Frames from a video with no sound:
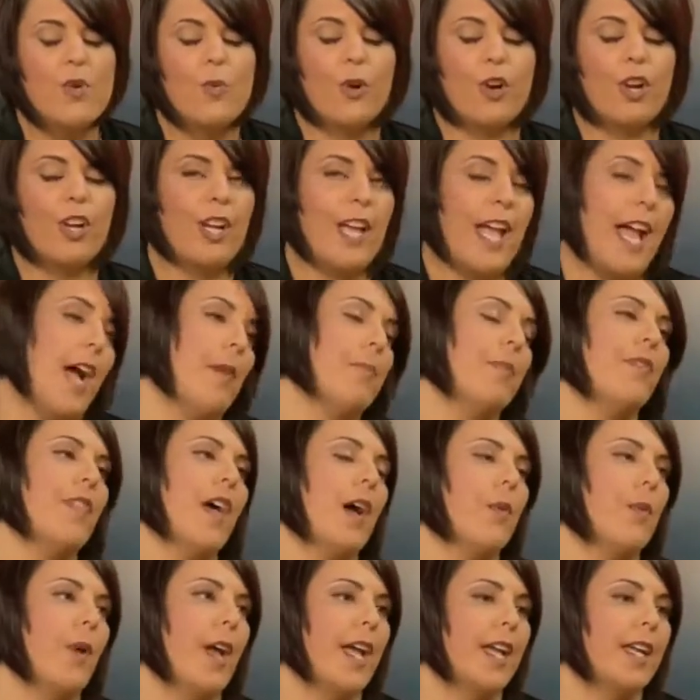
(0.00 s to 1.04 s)
were going to happen
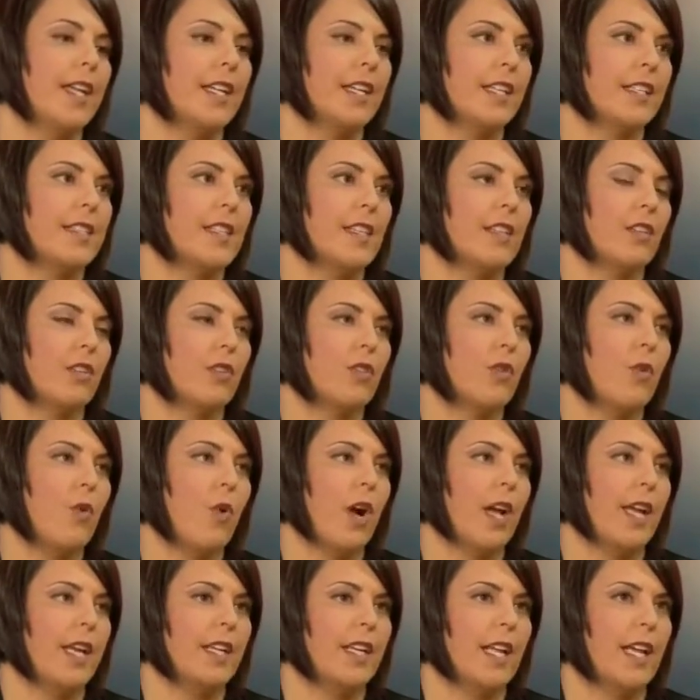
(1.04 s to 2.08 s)
that way, and it didn't
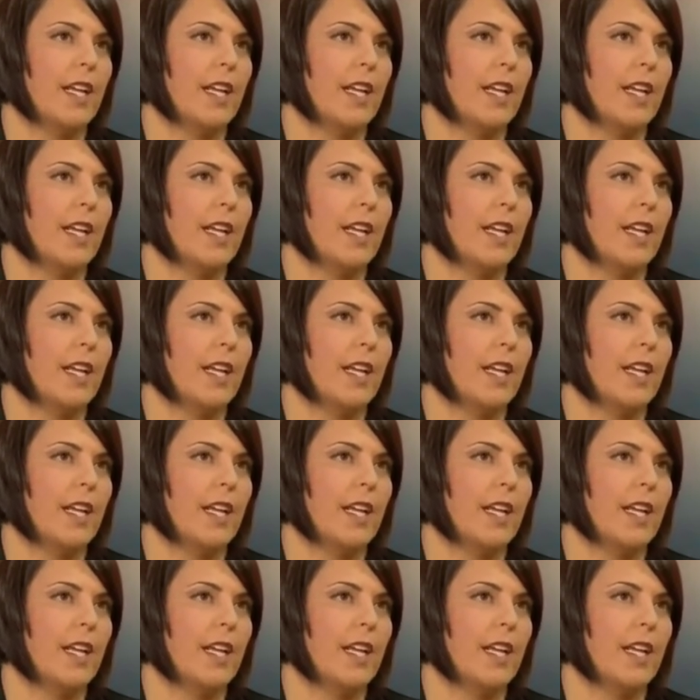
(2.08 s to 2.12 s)
quite.